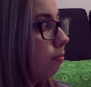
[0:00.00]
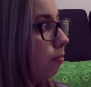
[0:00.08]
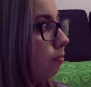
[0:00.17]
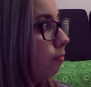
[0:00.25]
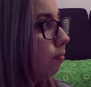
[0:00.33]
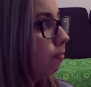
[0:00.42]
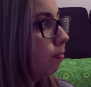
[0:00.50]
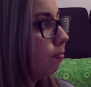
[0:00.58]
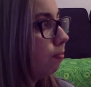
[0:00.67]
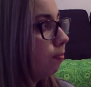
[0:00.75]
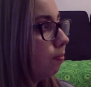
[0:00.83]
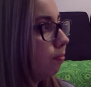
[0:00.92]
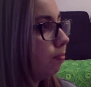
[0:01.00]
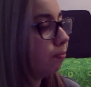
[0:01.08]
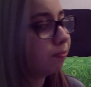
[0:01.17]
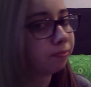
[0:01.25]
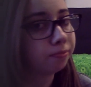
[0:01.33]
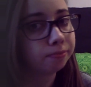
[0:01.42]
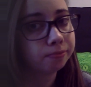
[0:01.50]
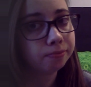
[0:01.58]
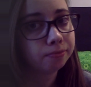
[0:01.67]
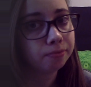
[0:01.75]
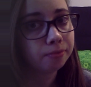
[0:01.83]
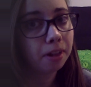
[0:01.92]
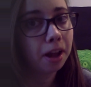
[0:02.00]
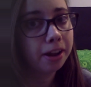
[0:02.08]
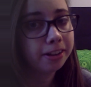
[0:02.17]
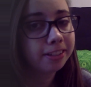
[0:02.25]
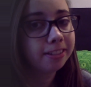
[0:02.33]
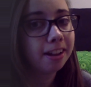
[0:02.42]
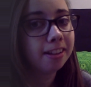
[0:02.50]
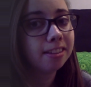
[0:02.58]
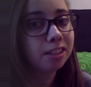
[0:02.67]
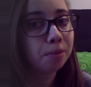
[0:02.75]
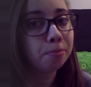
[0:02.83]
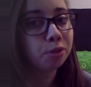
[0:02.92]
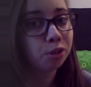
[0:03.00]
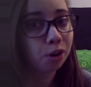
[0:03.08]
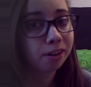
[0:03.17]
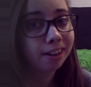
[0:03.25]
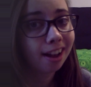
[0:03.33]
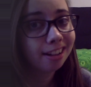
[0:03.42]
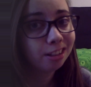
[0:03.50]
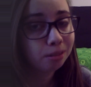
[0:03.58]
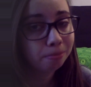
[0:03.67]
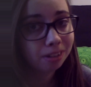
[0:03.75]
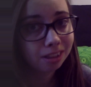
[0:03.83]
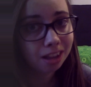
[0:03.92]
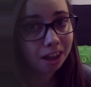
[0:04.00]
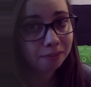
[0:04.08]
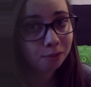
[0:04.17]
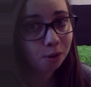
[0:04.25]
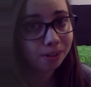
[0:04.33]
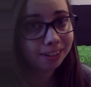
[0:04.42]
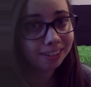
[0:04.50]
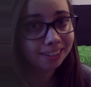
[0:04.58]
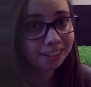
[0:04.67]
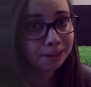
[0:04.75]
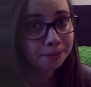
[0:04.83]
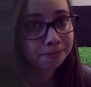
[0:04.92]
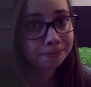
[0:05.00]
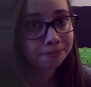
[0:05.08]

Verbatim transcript: That is so cool! I sense some sarcasm in that voice.